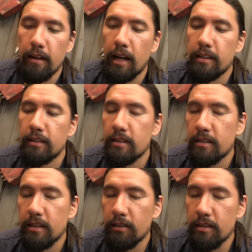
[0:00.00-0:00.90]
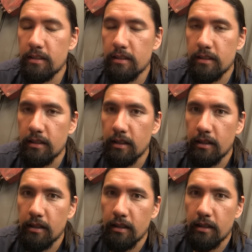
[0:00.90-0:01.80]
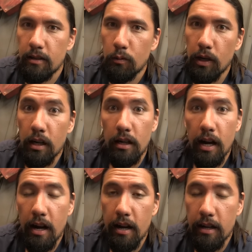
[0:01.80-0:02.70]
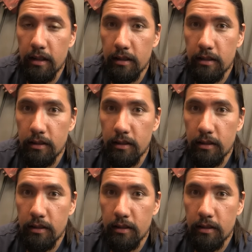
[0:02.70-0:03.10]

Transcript: I did this series where I